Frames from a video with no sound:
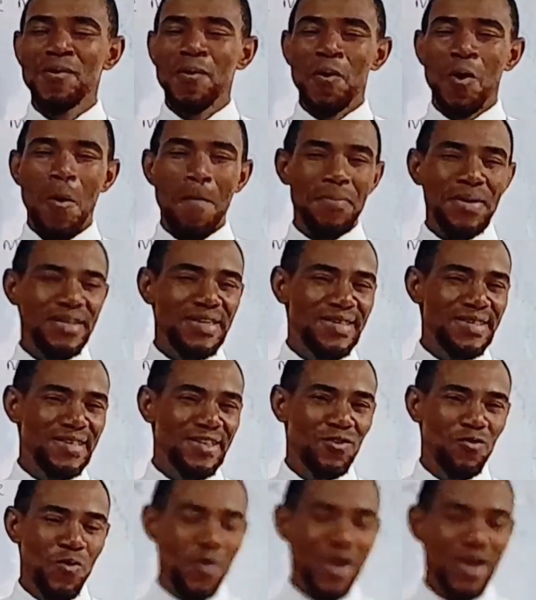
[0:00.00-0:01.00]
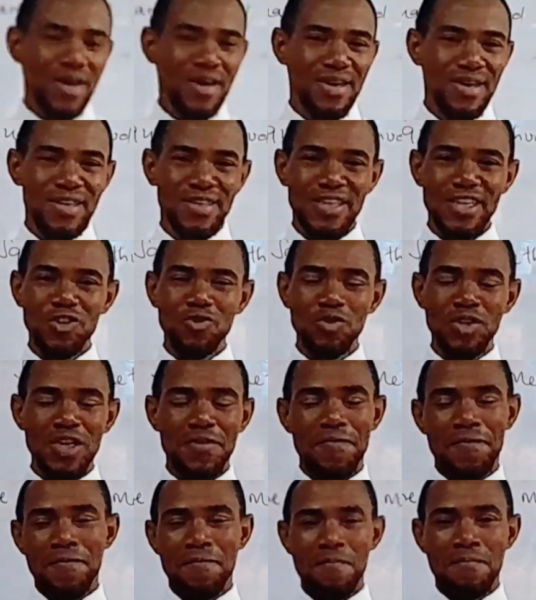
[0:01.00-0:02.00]
Completing the square is a unique
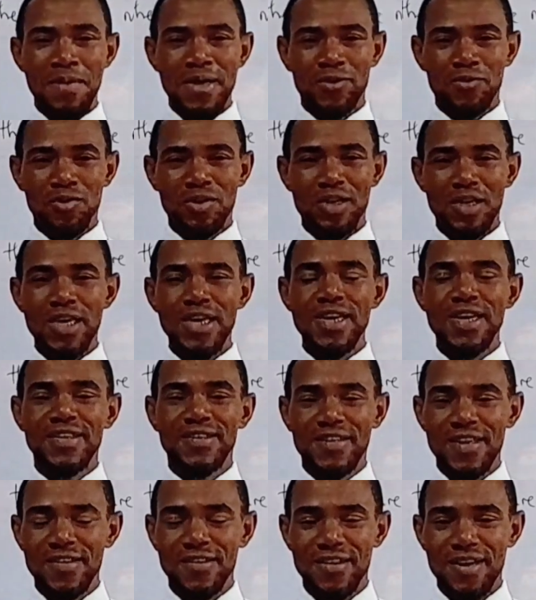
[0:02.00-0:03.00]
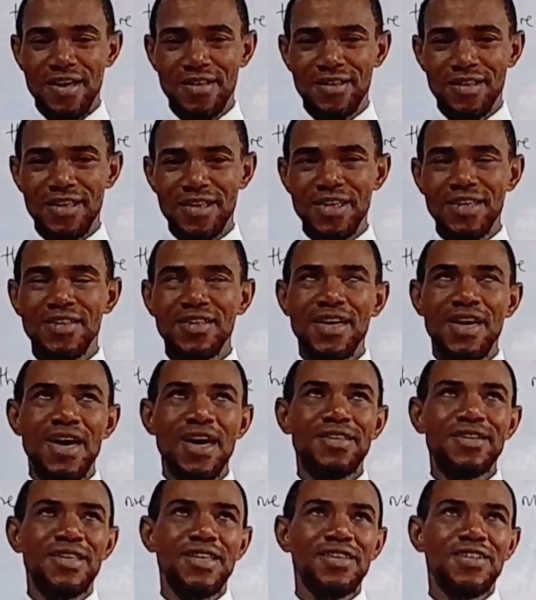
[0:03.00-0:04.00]
method in the sense that it
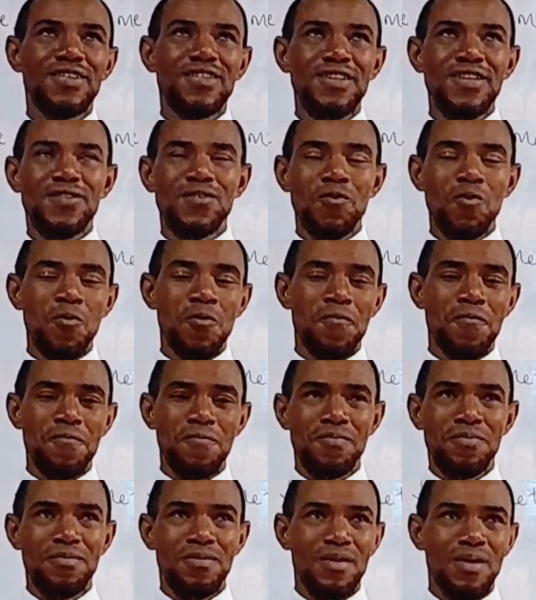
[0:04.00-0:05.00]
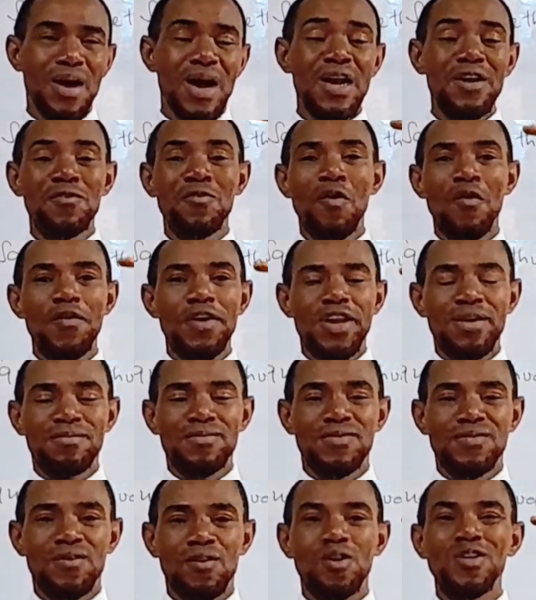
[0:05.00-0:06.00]
has a set of
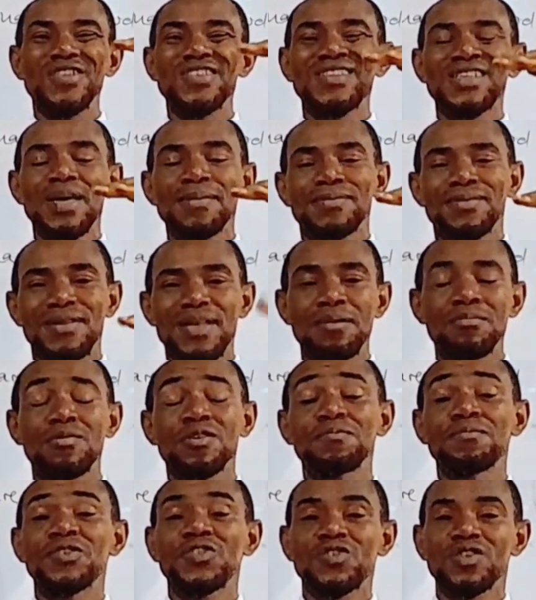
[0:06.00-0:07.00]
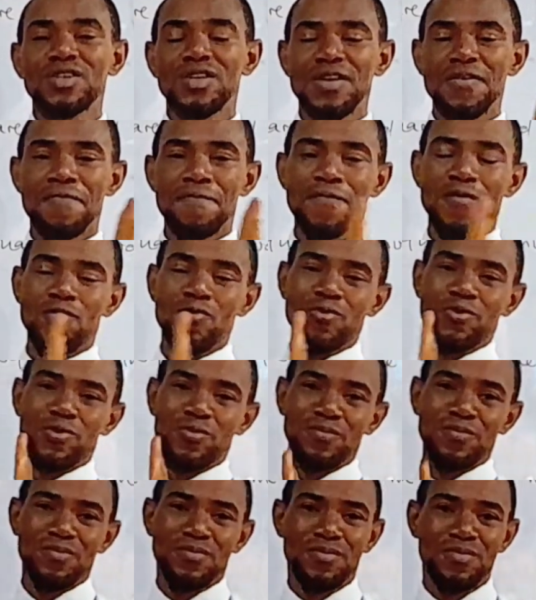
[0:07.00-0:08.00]
algorithms or steps that must be strictly followed.
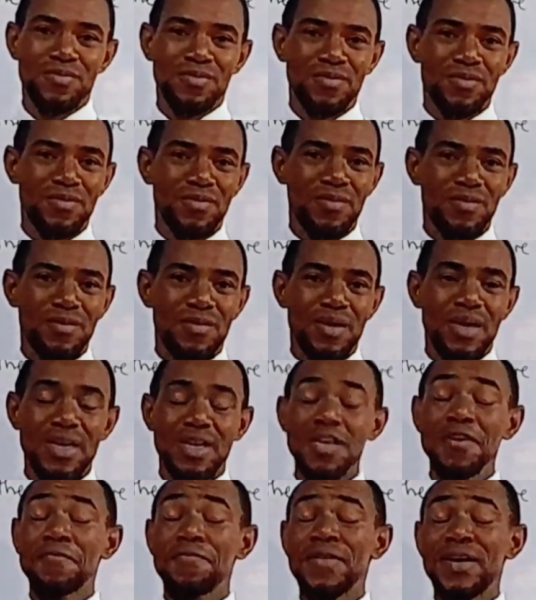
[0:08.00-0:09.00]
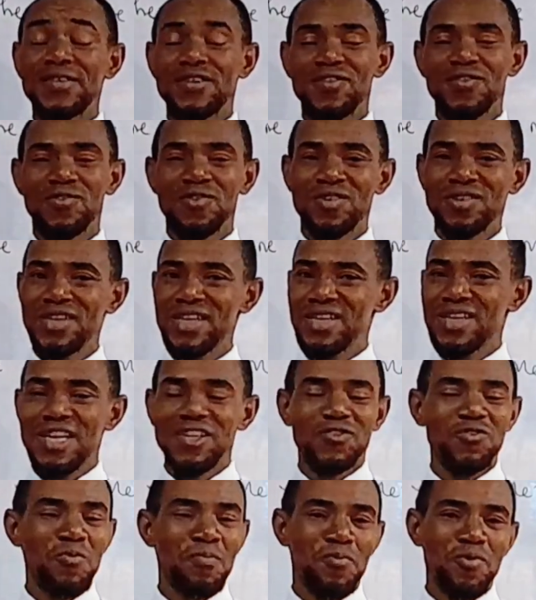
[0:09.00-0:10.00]
And if that is done, then
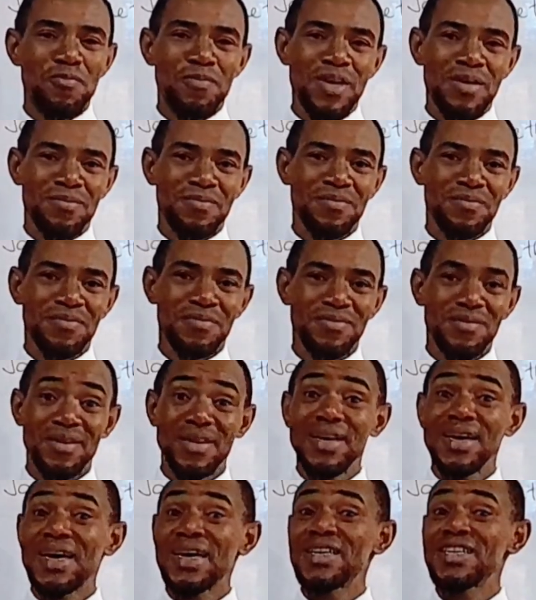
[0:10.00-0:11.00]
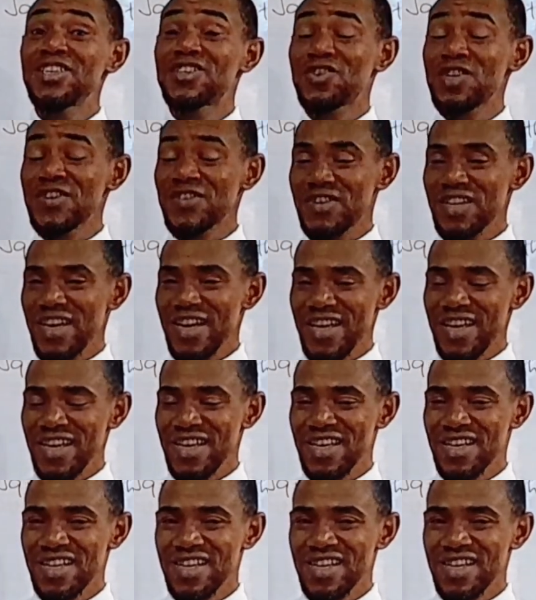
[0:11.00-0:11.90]
there's no problem. And interestingly,